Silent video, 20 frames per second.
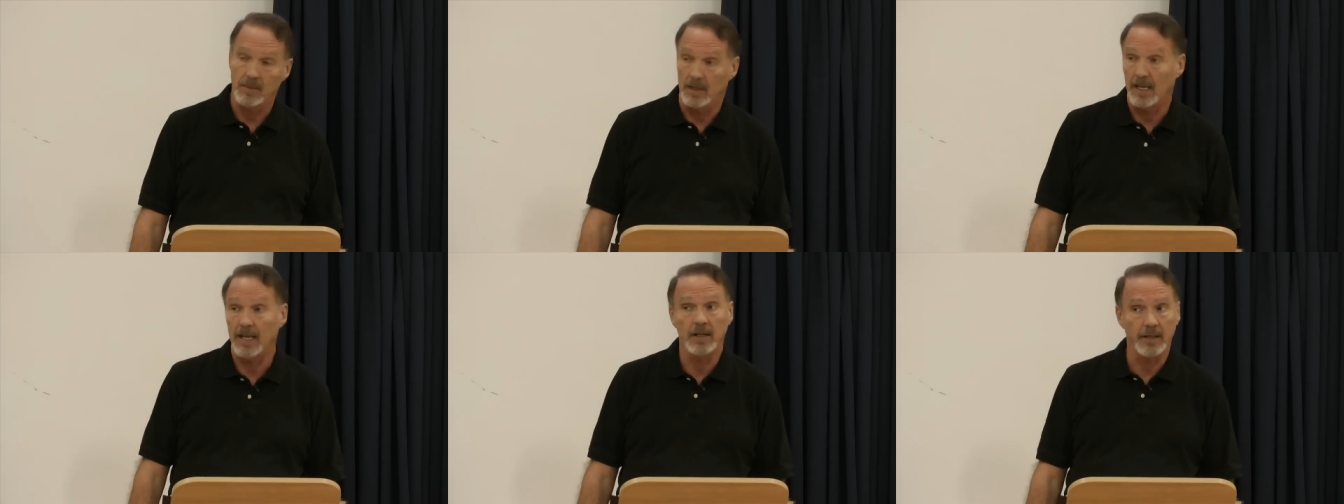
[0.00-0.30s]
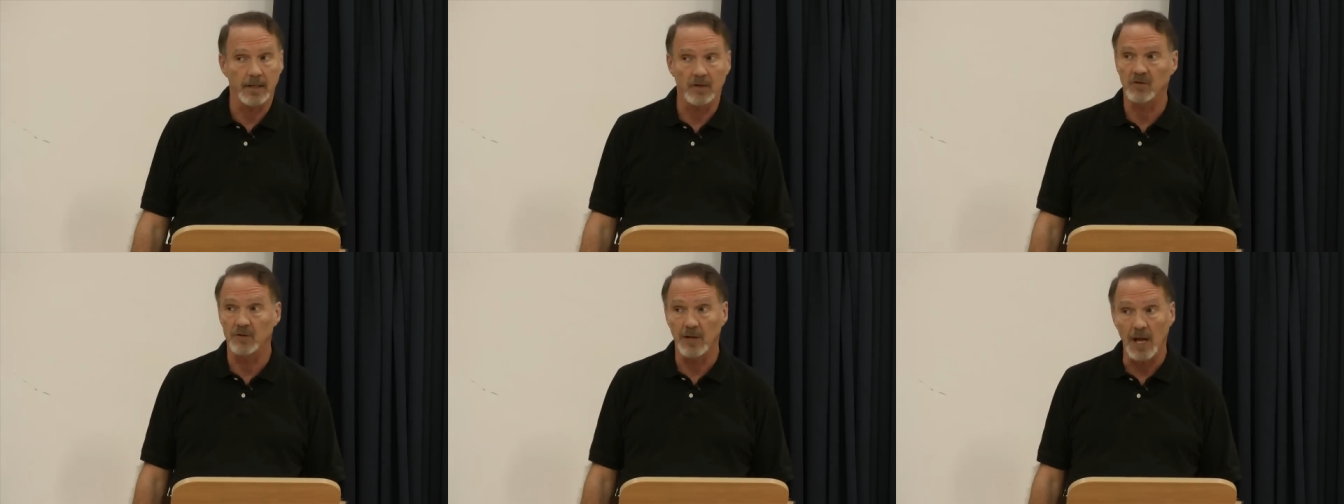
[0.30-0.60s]

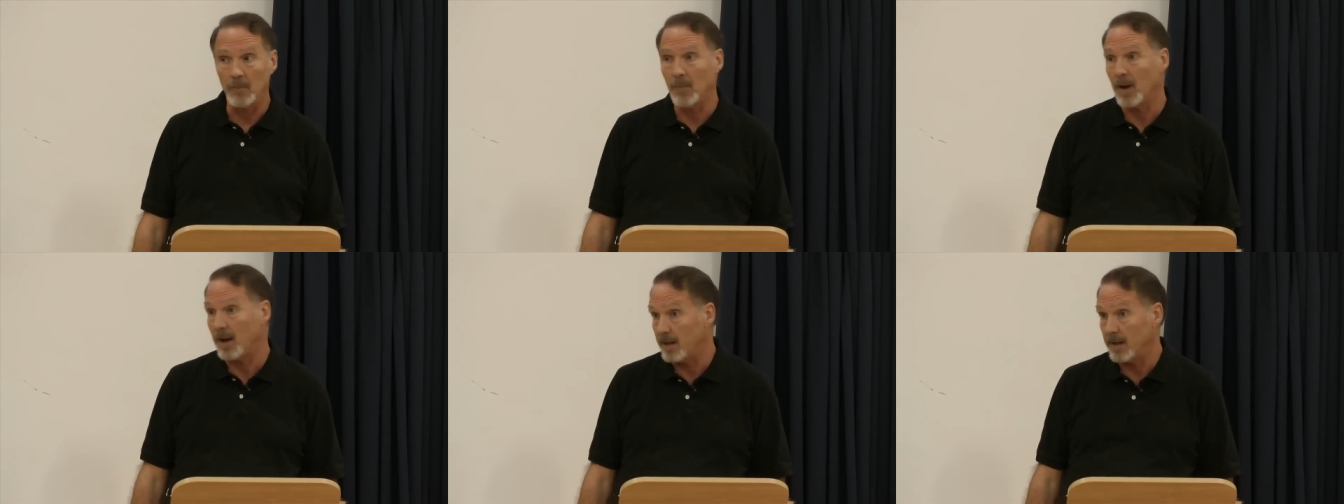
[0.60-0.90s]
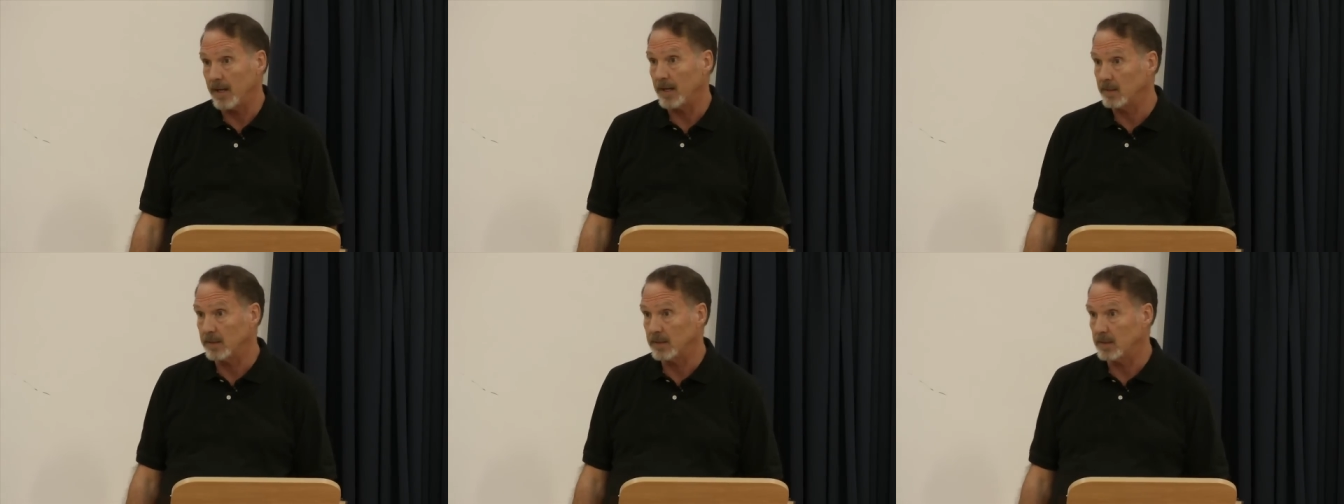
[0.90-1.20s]
Healing is not my
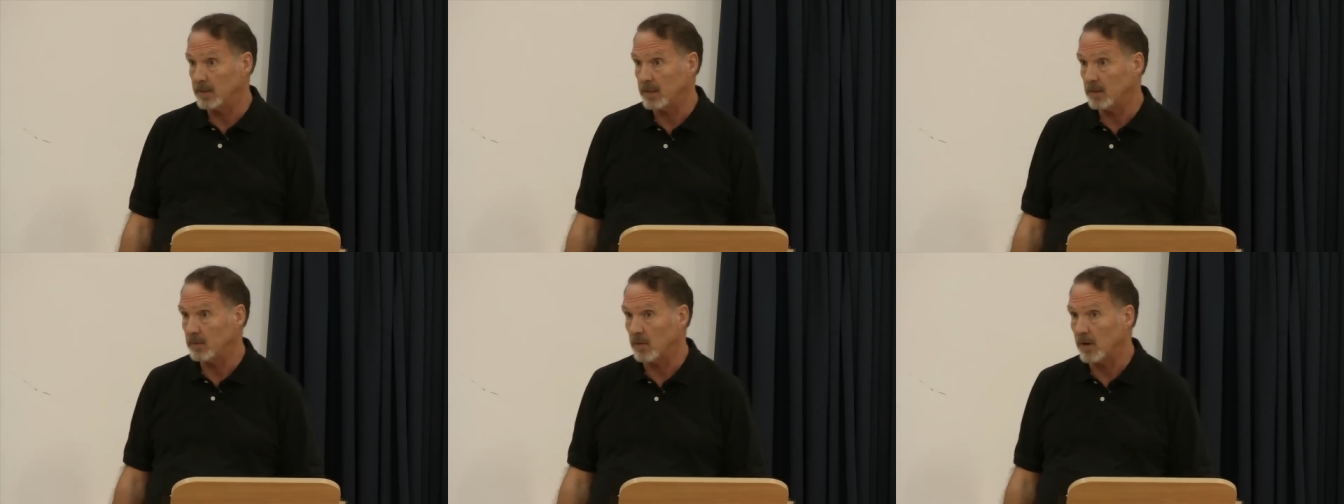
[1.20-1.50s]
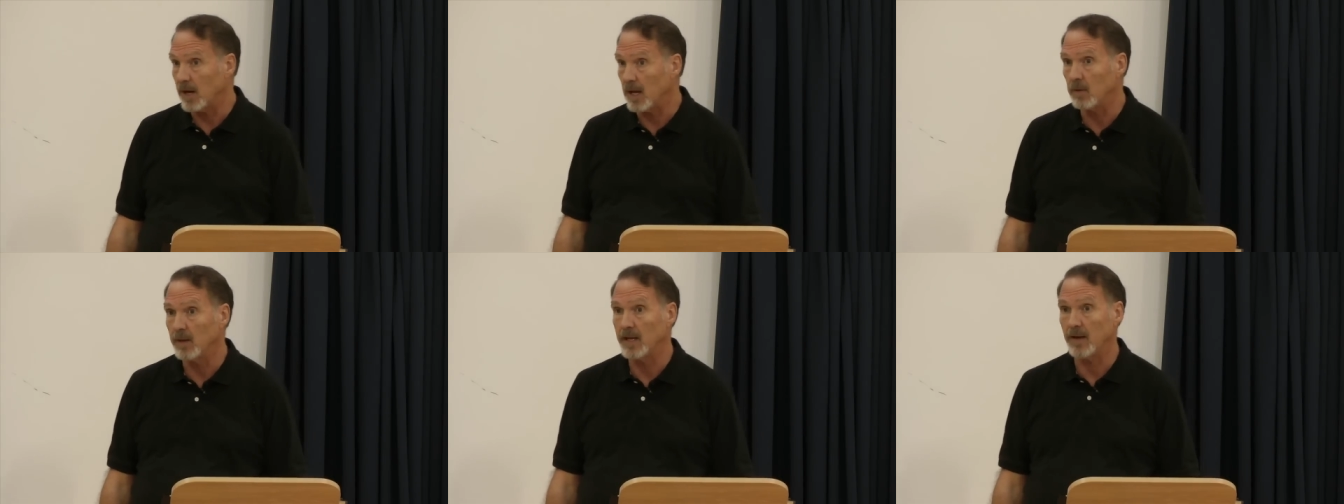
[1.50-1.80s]
idea
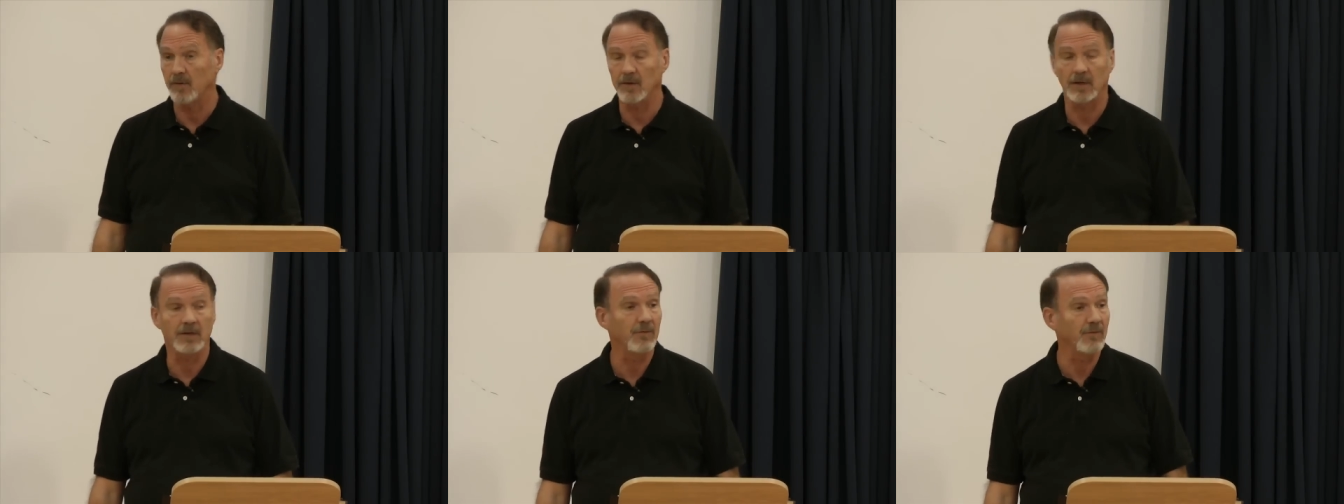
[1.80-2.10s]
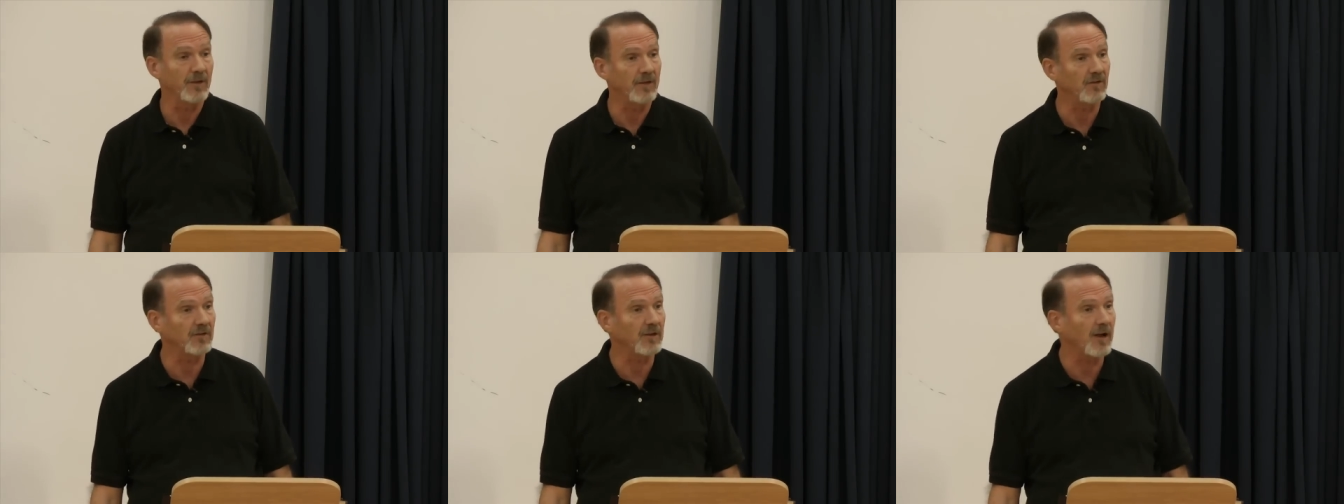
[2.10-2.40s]
either. I don't have to
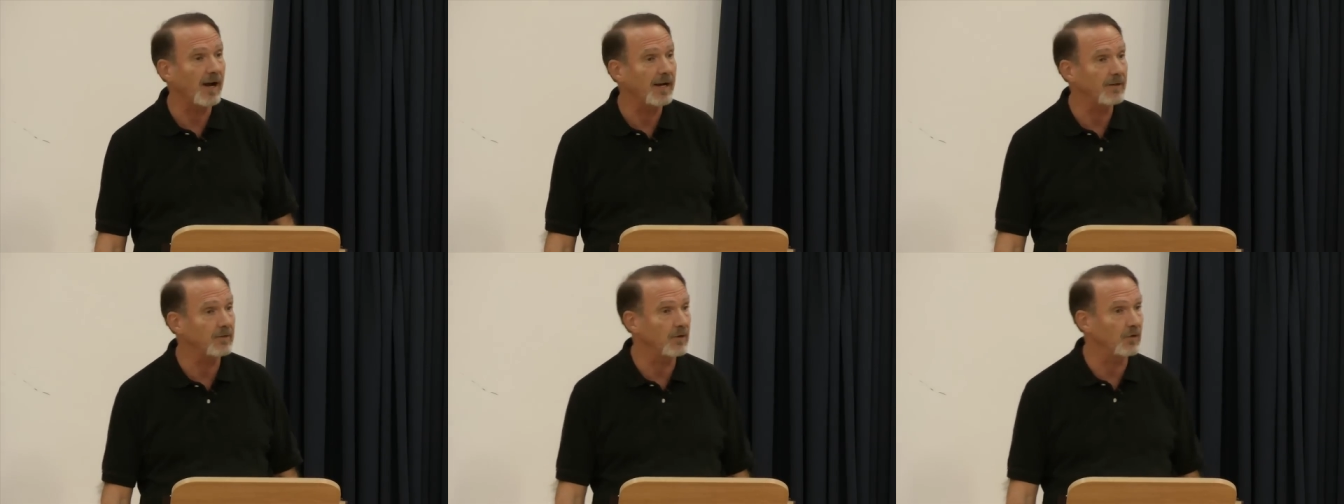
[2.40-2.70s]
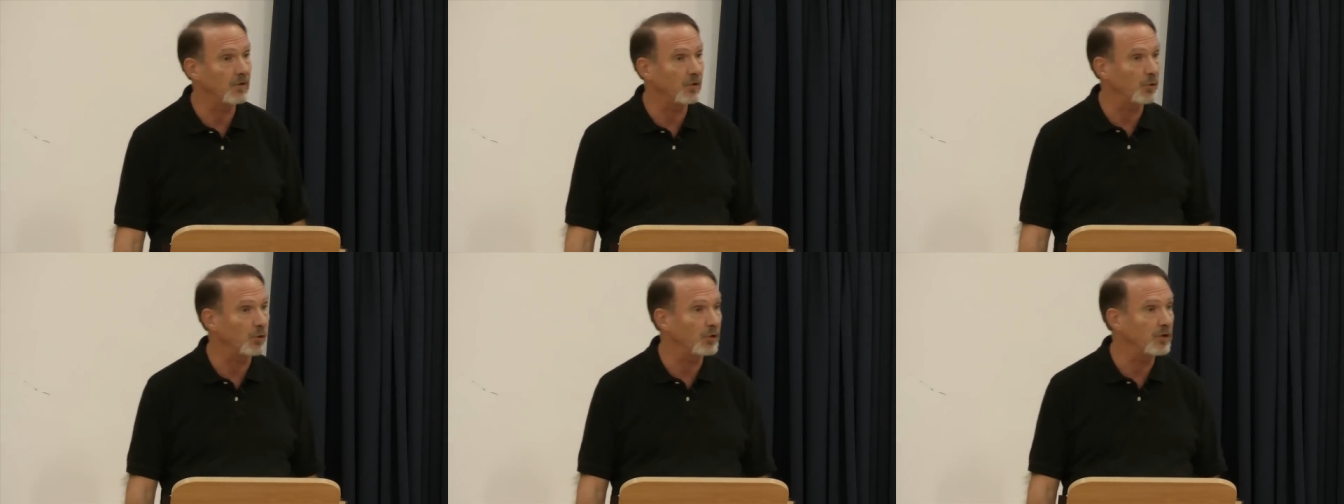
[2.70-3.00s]
convince God to
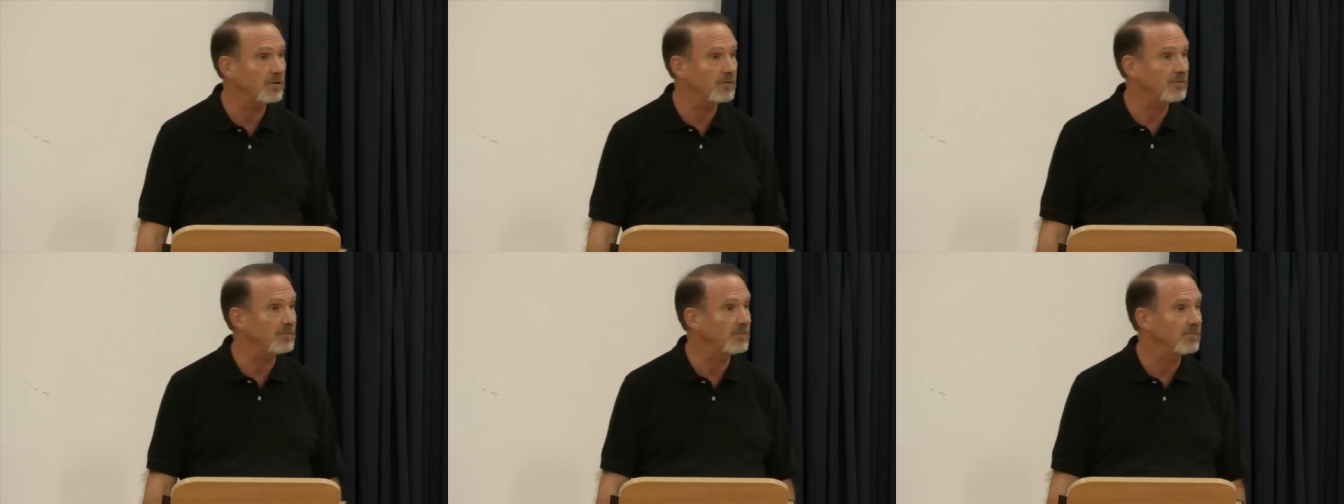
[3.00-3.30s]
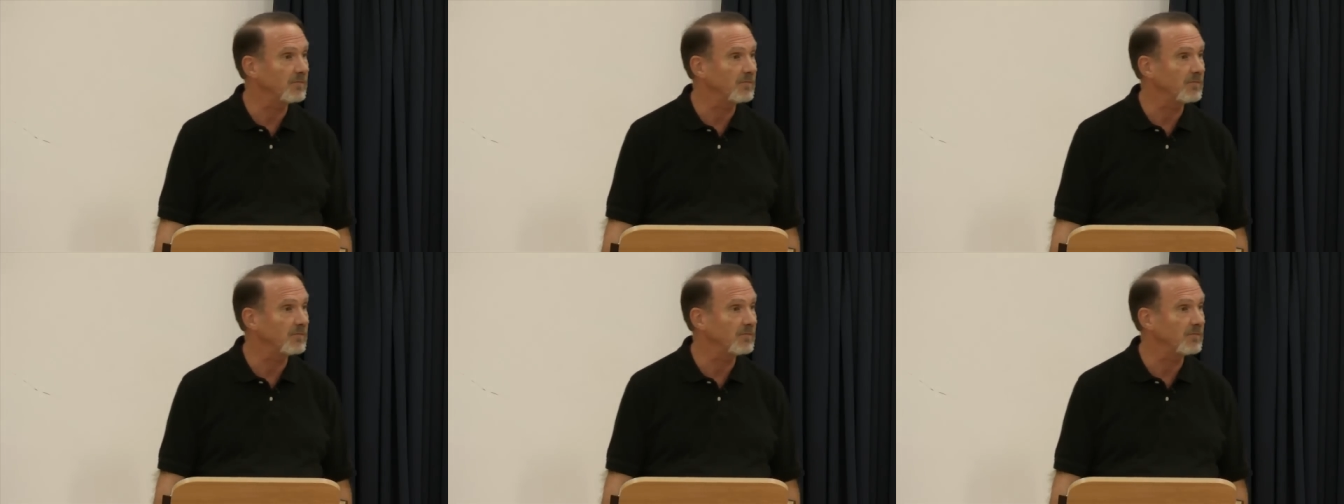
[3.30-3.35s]
do it.